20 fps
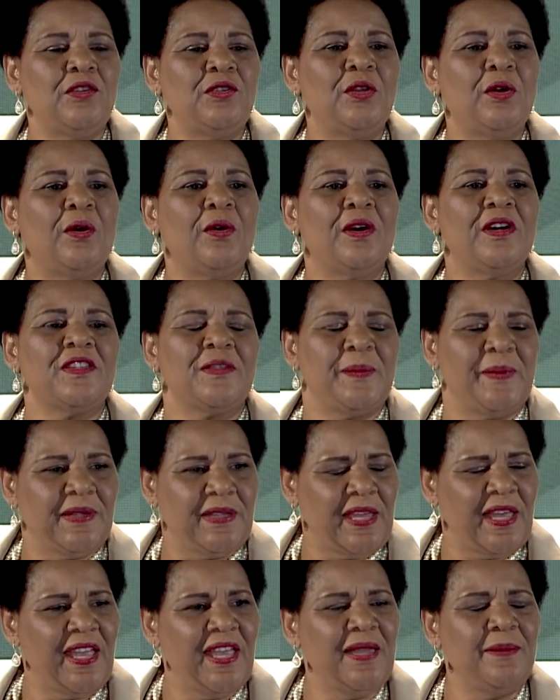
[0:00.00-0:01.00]
noise
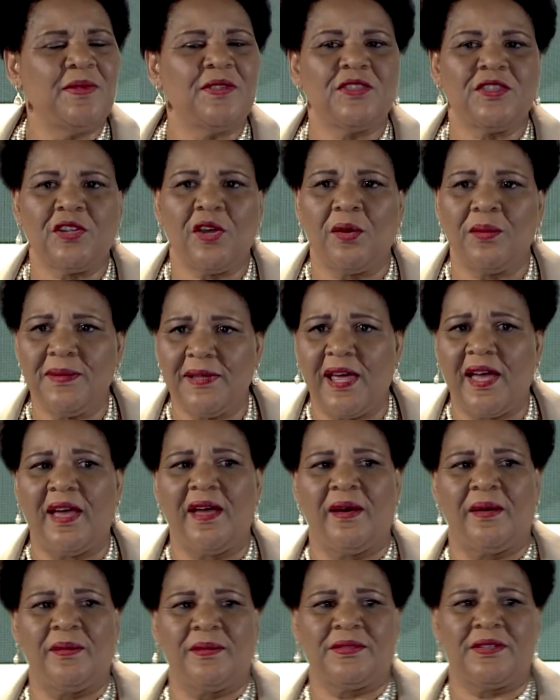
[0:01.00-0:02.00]
became so
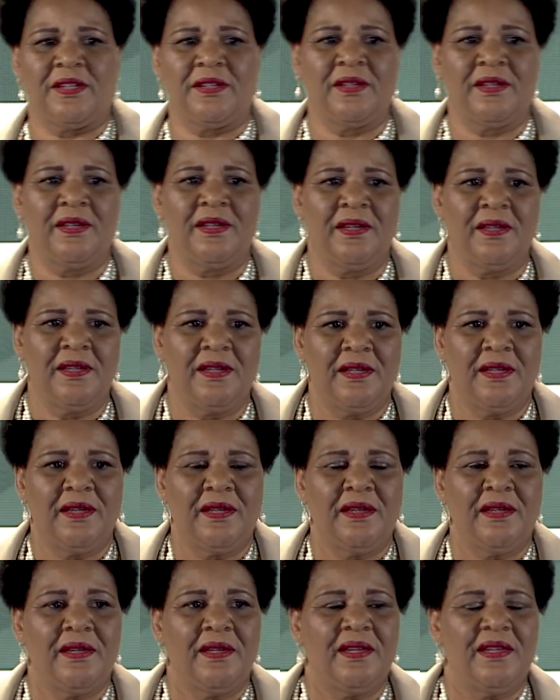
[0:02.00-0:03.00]
loud,
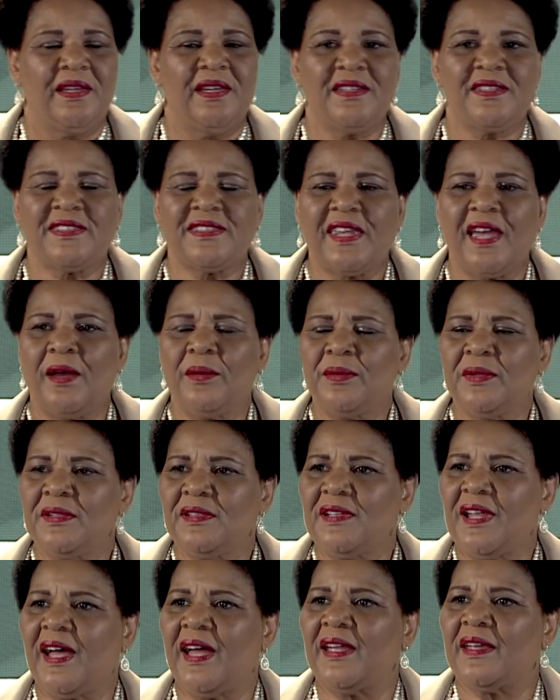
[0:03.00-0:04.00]
it sounded
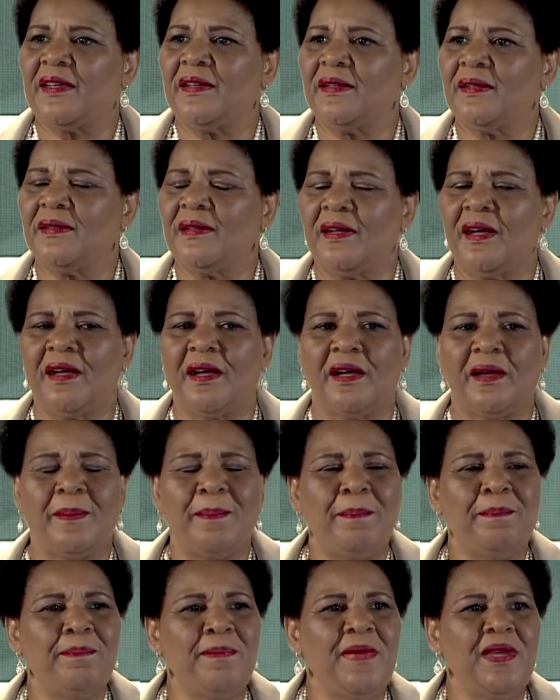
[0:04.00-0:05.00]
like
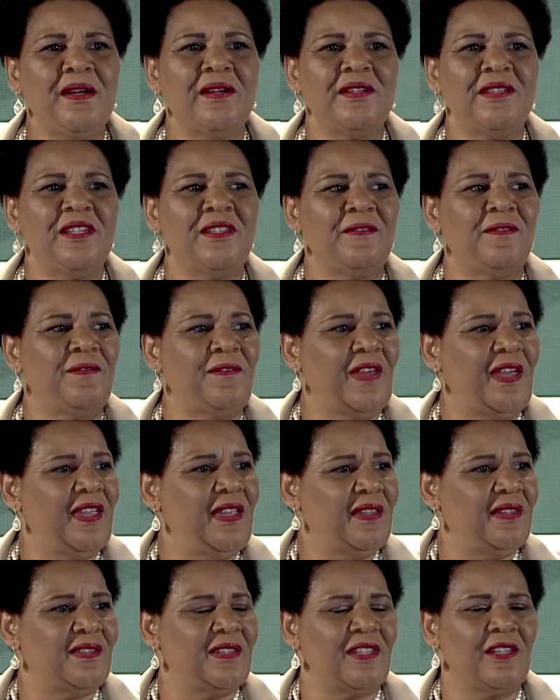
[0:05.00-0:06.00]
1 million
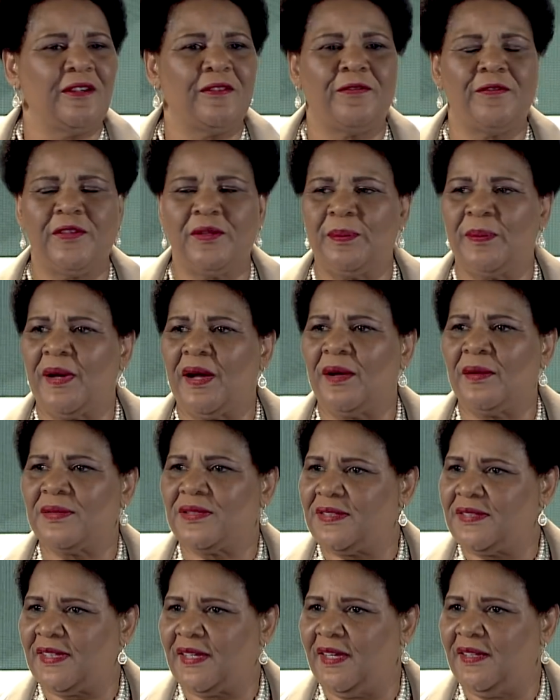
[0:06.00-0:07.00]
fans in a football
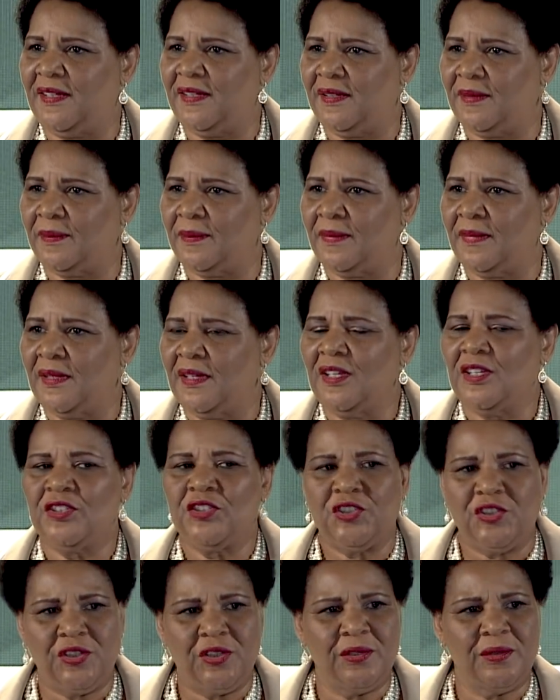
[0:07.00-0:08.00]
stadium
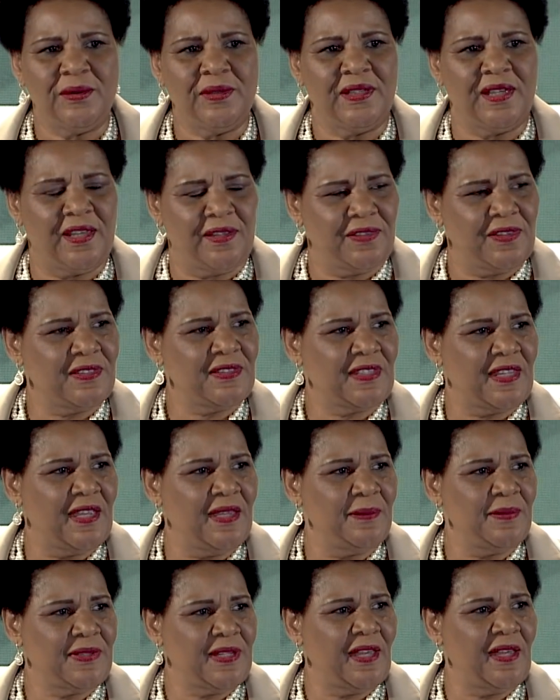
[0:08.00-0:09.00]
cheering at the
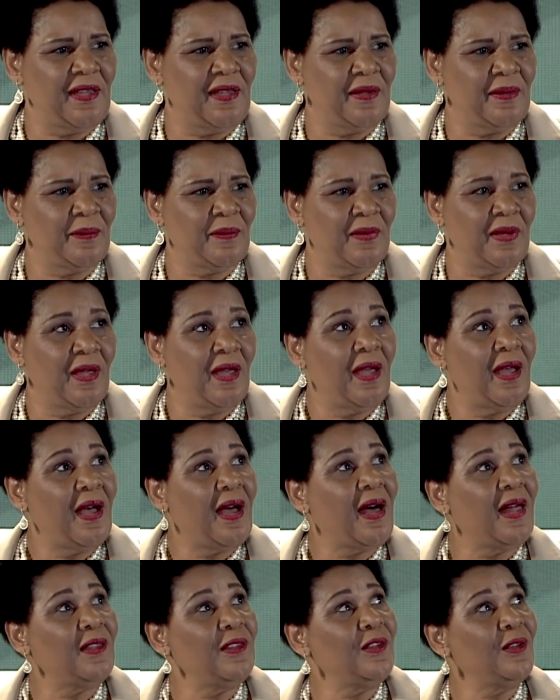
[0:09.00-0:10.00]
same time.
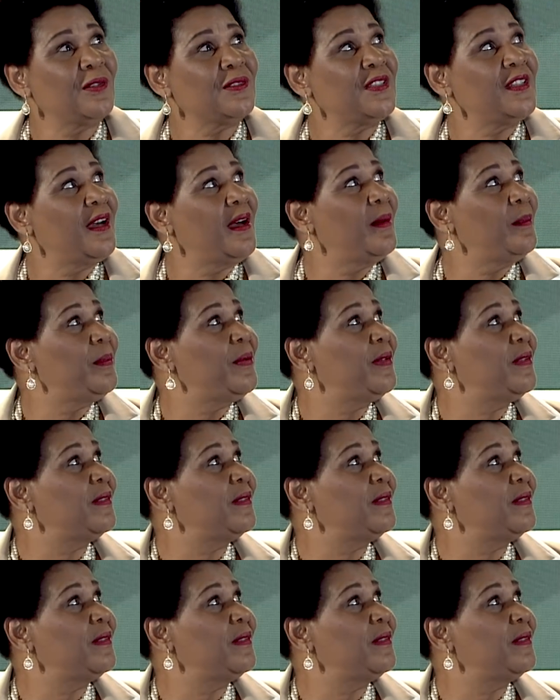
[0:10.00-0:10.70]
I looked up,